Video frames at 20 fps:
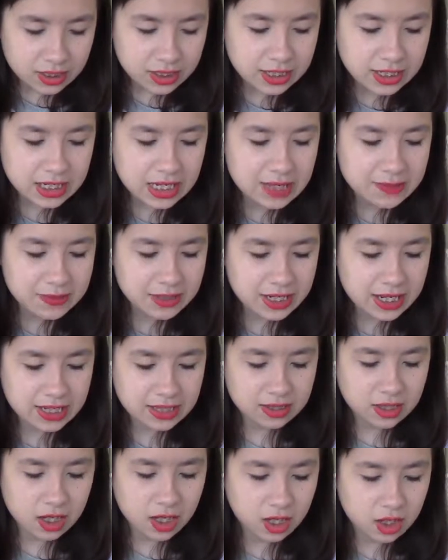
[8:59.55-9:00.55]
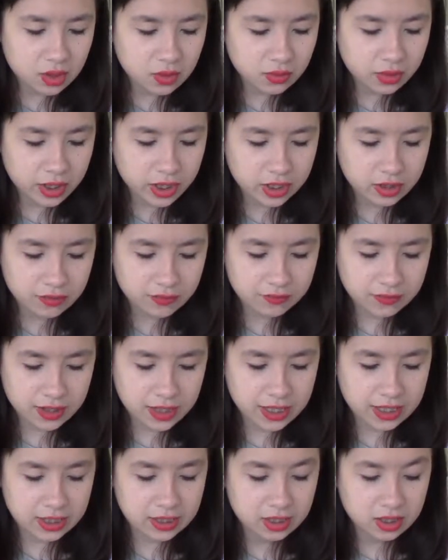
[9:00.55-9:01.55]
eliminate the whole kind of
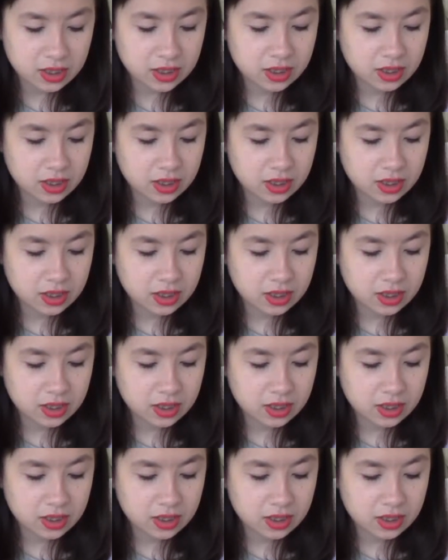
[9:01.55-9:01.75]
like,